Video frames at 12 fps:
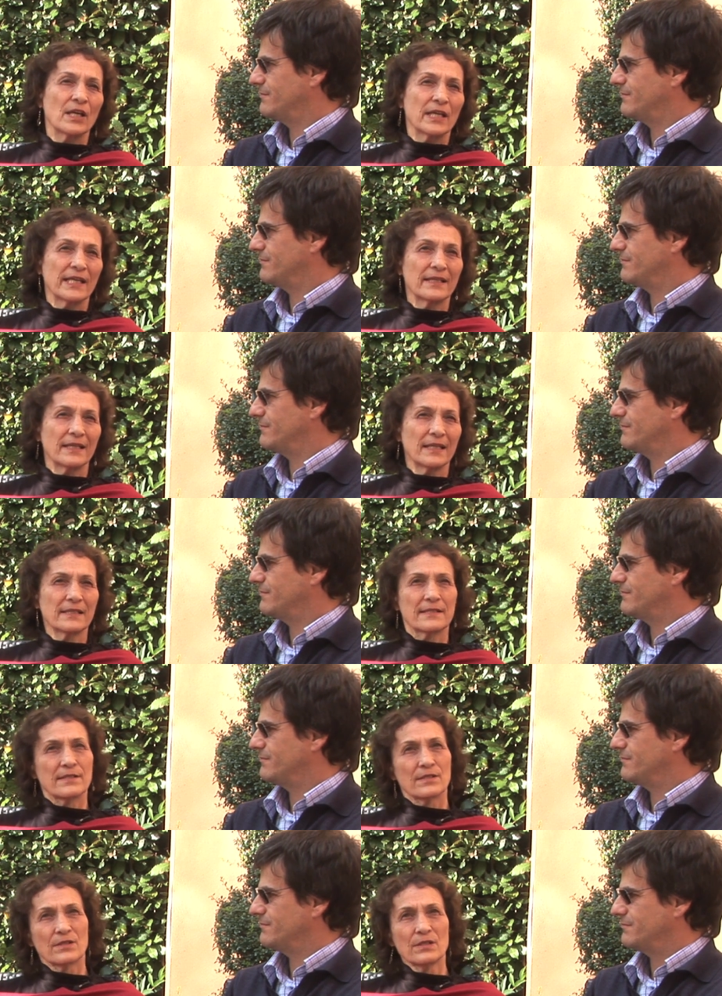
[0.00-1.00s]
Speaker 1: it,
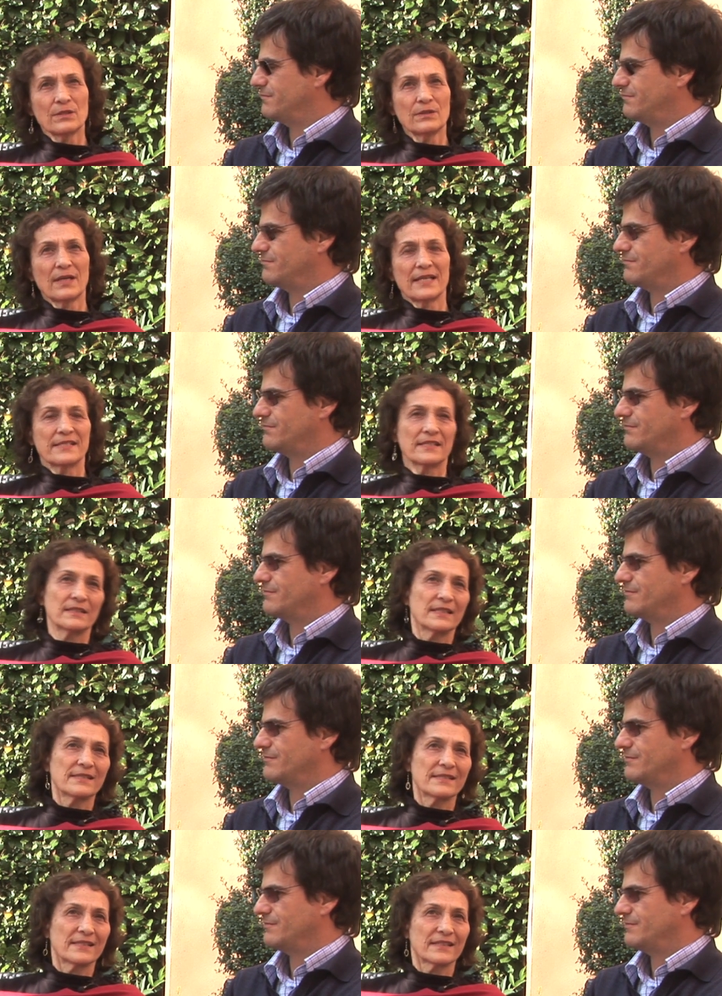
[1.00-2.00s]
it's too
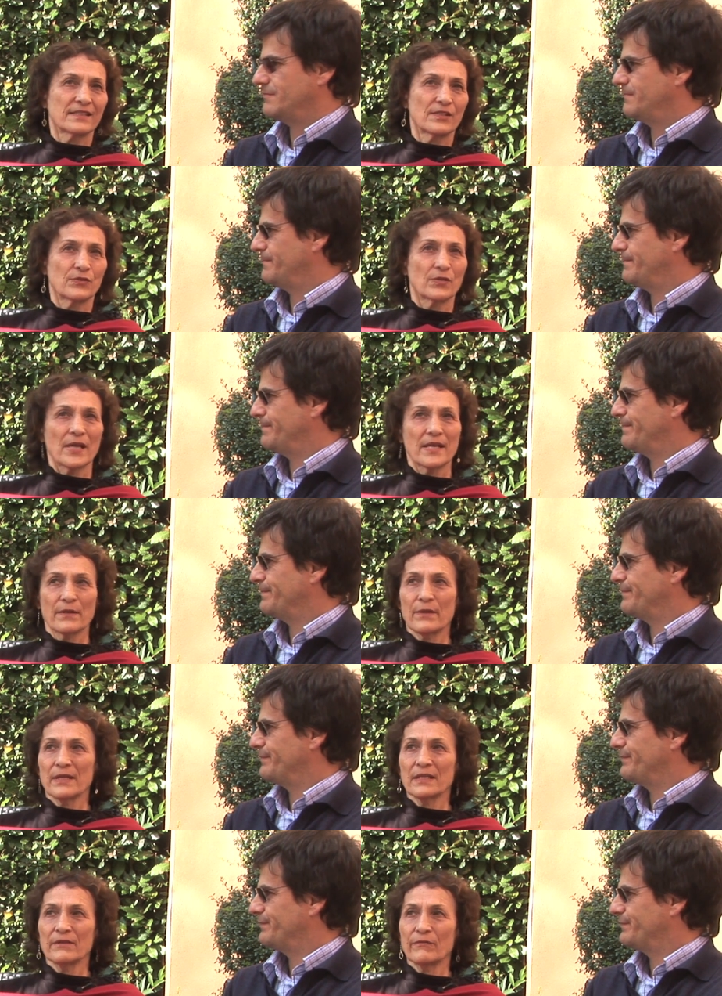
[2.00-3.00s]
idealistic to try and
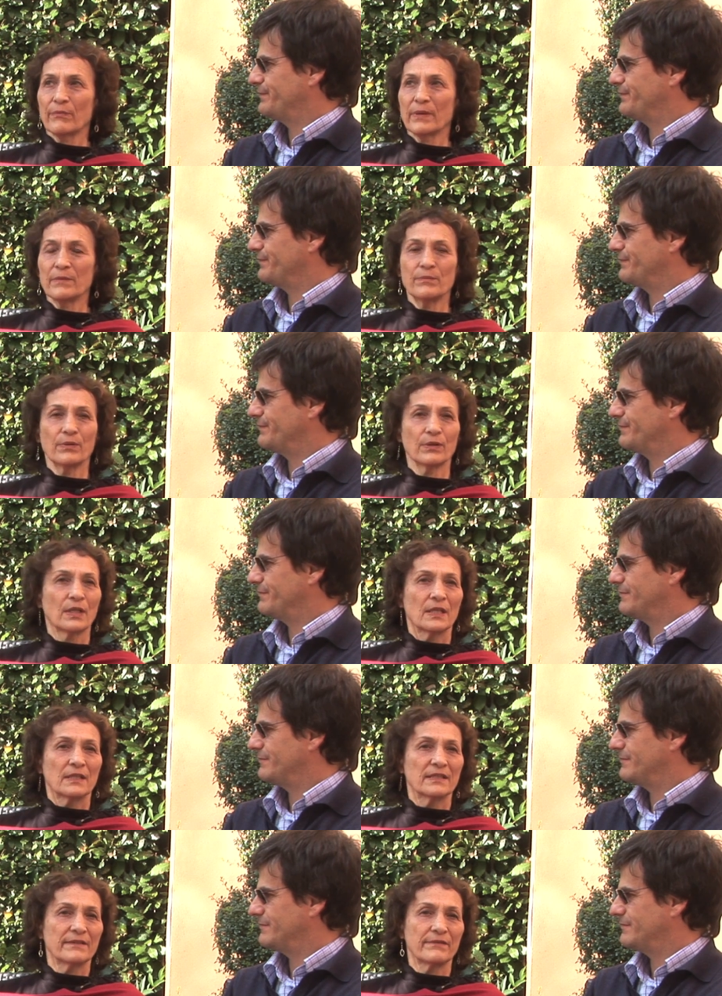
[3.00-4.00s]
think of people
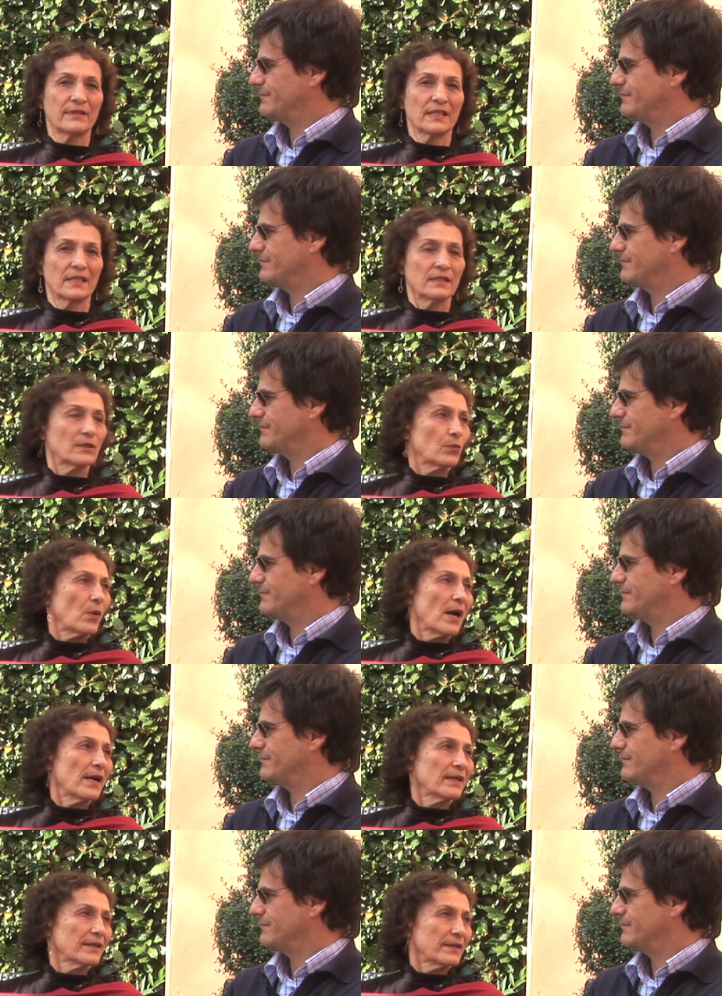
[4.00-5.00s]
living in the
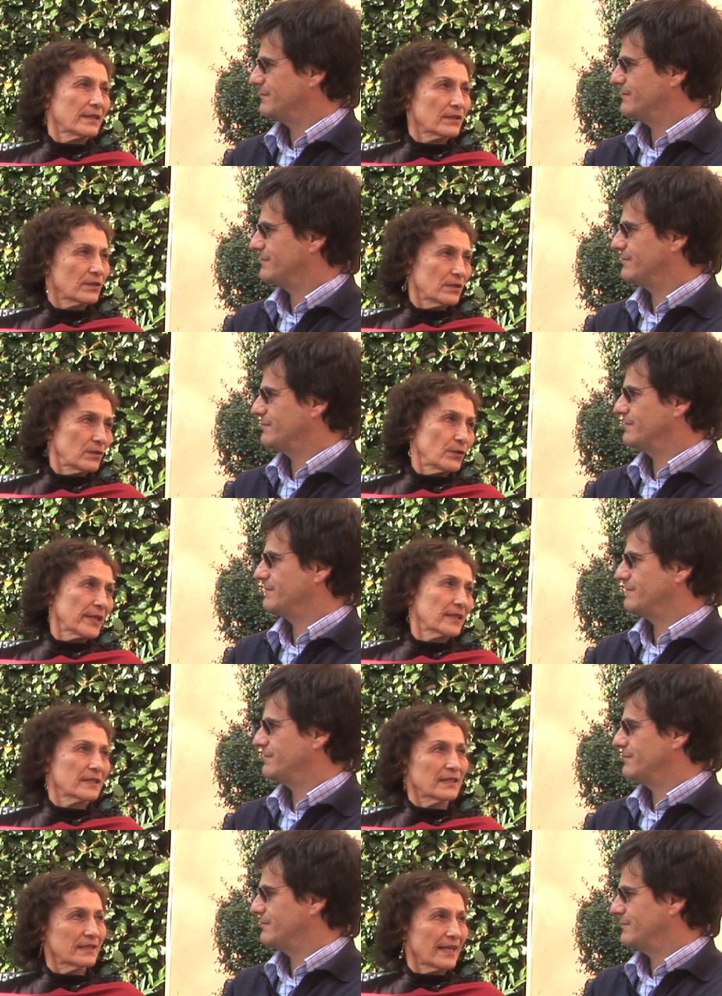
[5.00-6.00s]
wild and going
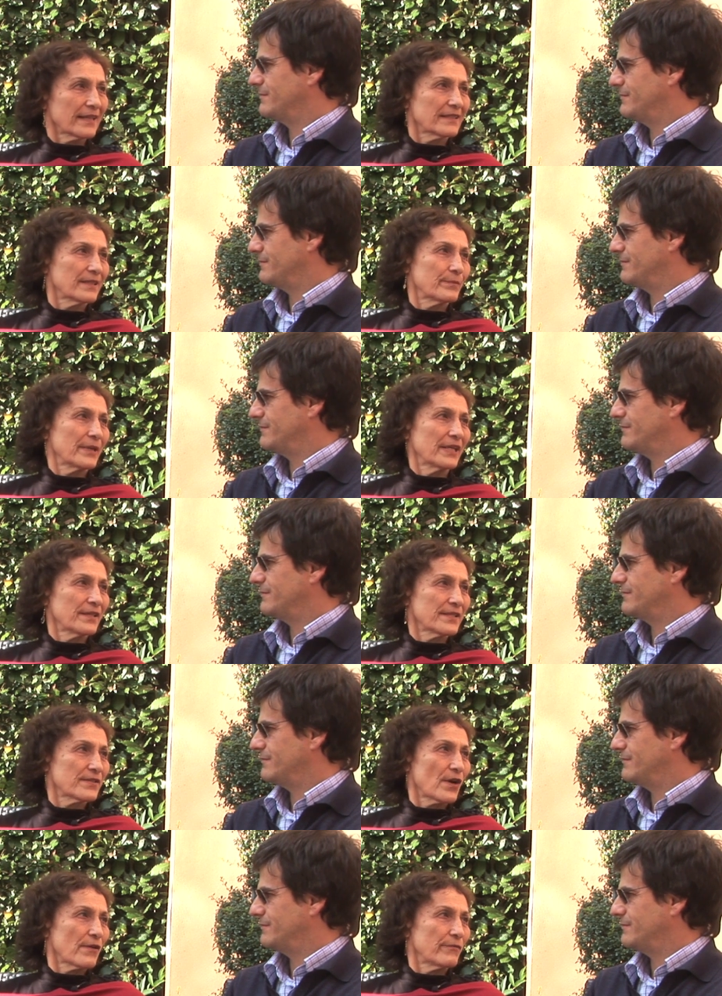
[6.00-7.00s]
and collecting
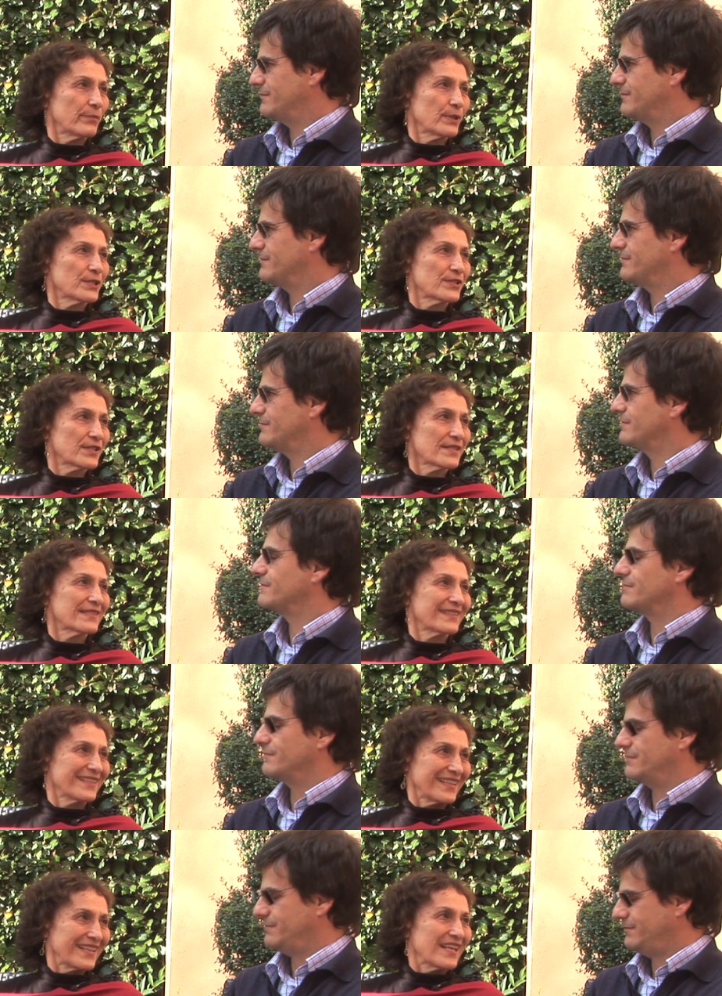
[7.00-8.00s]
berries off bushes mm
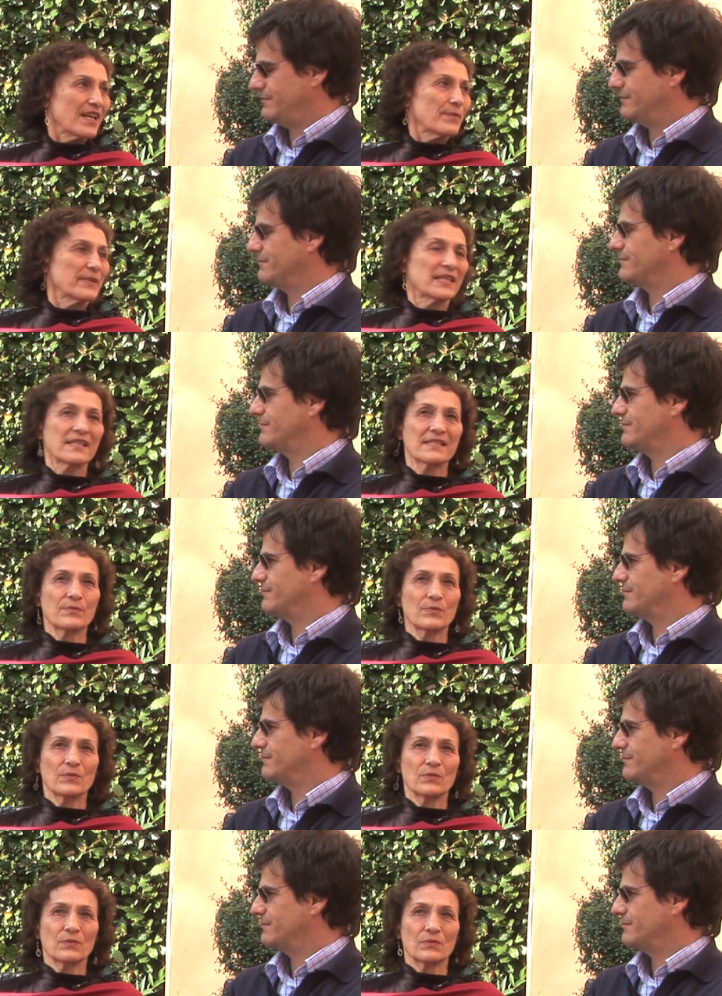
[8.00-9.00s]
-hmm. because
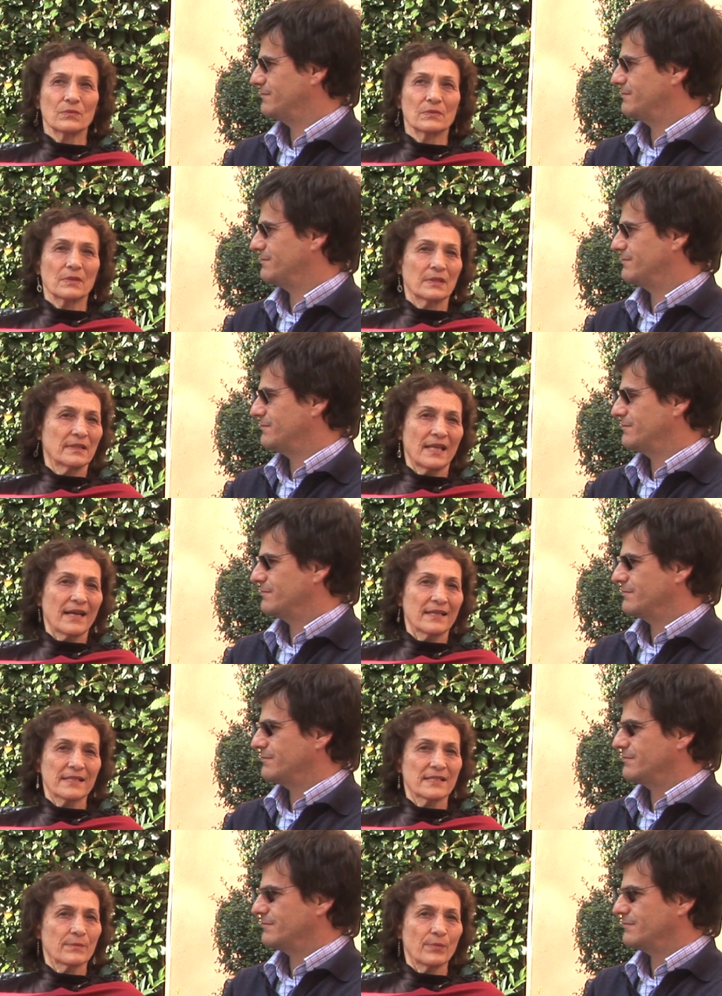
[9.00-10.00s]
that
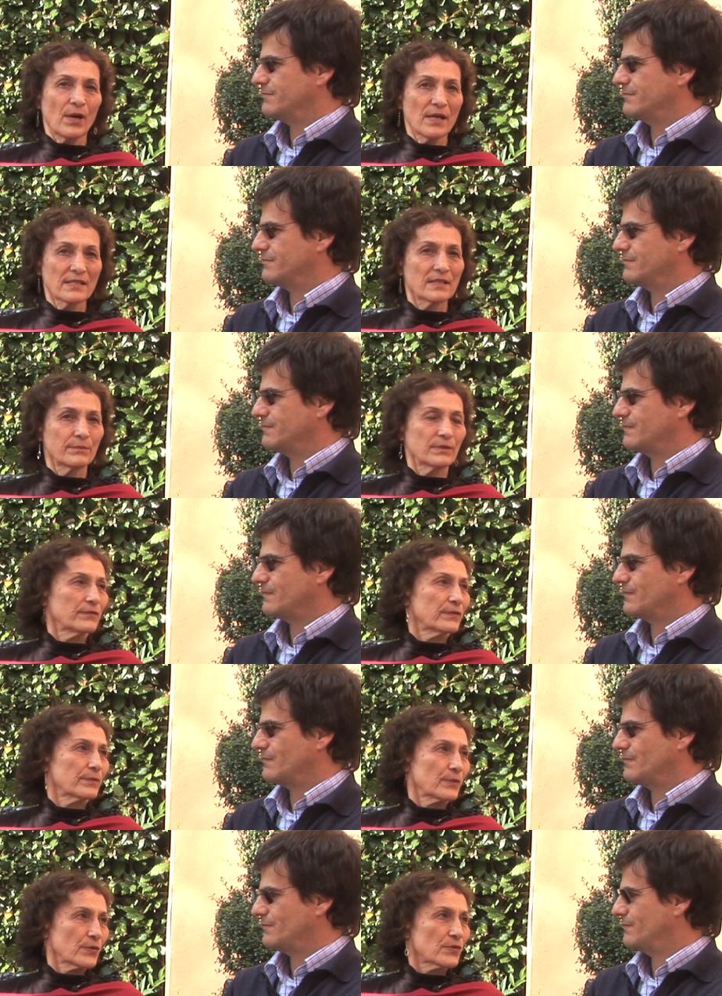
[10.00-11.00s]
is impossible for
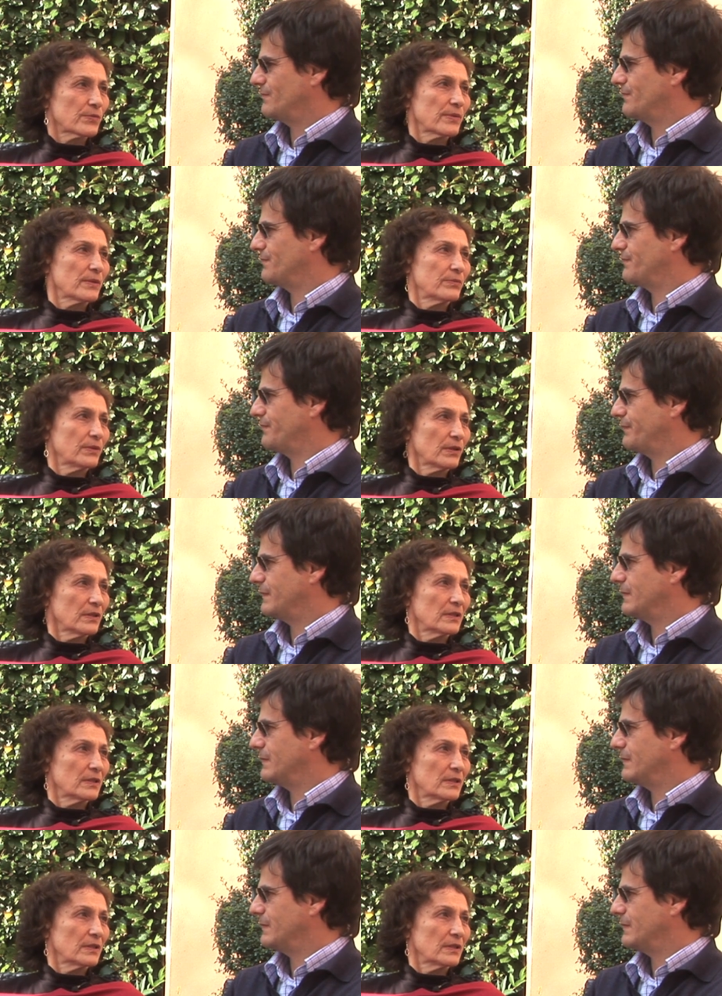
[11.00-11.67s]
most people.